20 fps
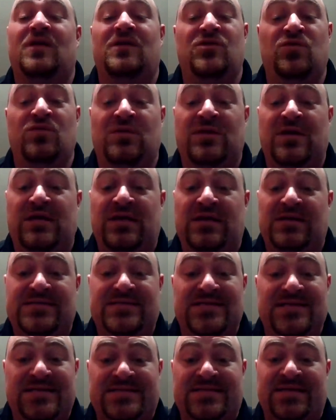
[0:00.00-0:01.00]
You
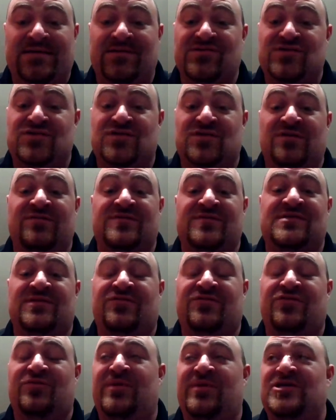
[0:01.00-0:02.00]
get detailed service
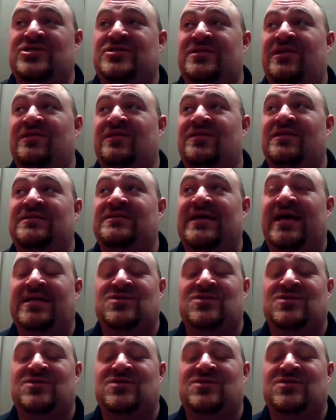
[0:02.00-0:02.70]
information. I think